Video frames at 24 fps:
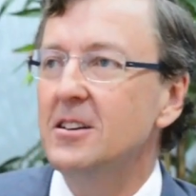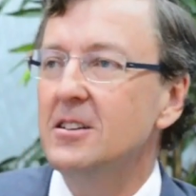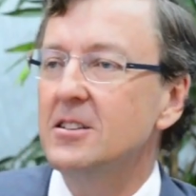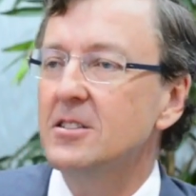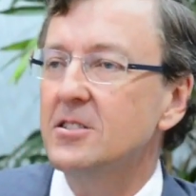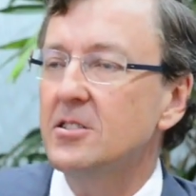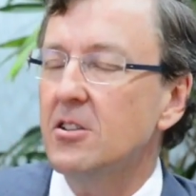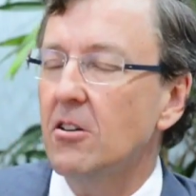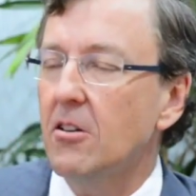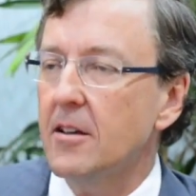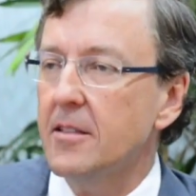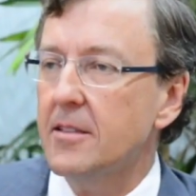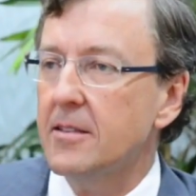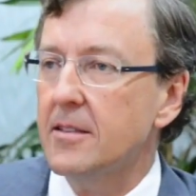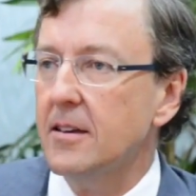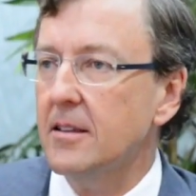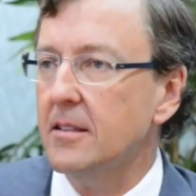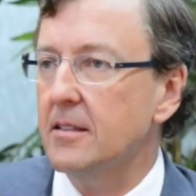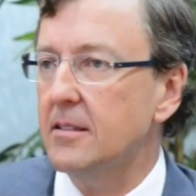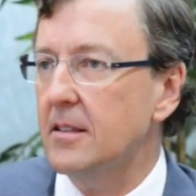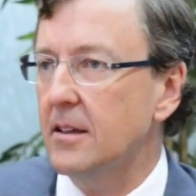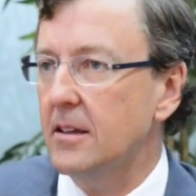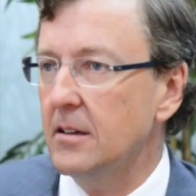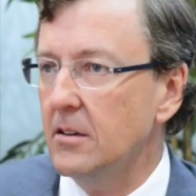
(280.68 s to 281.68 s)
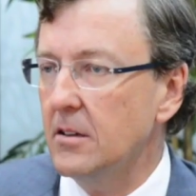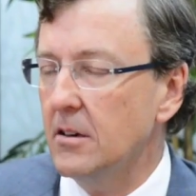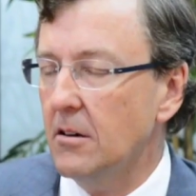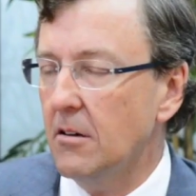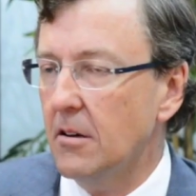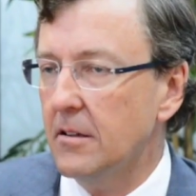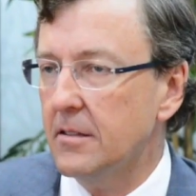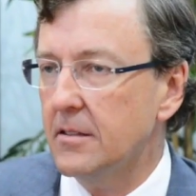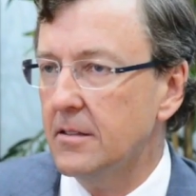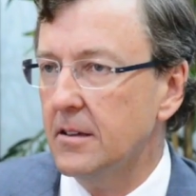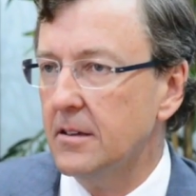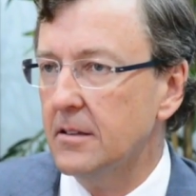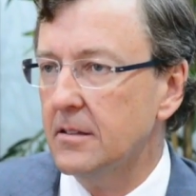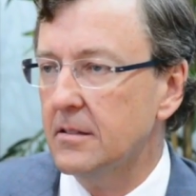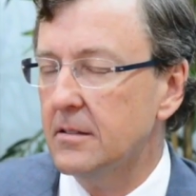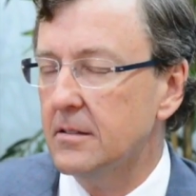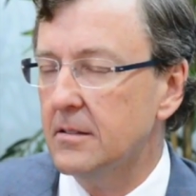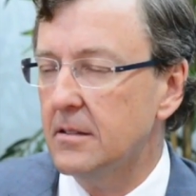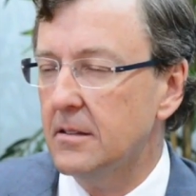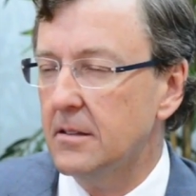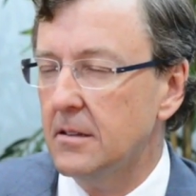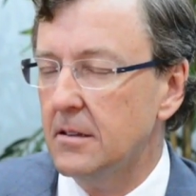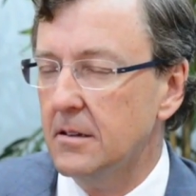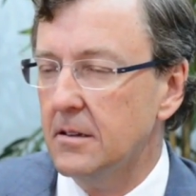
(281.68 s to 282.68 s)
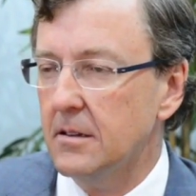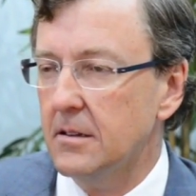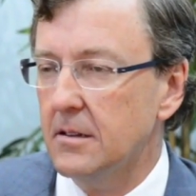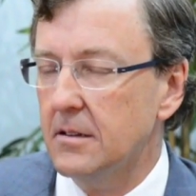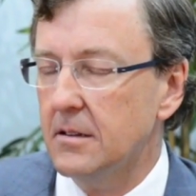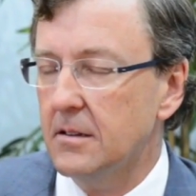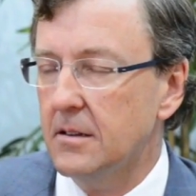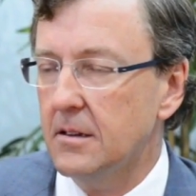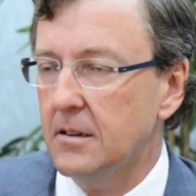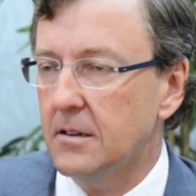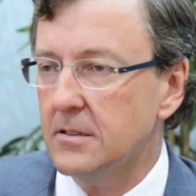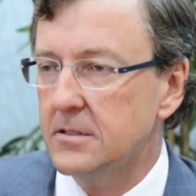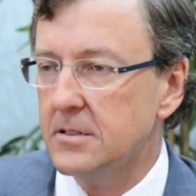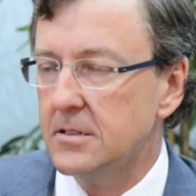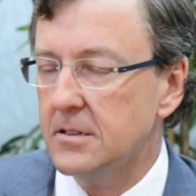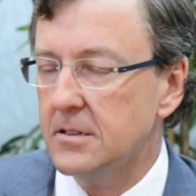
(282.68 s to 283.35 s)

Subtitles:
So I think that, you know, I think that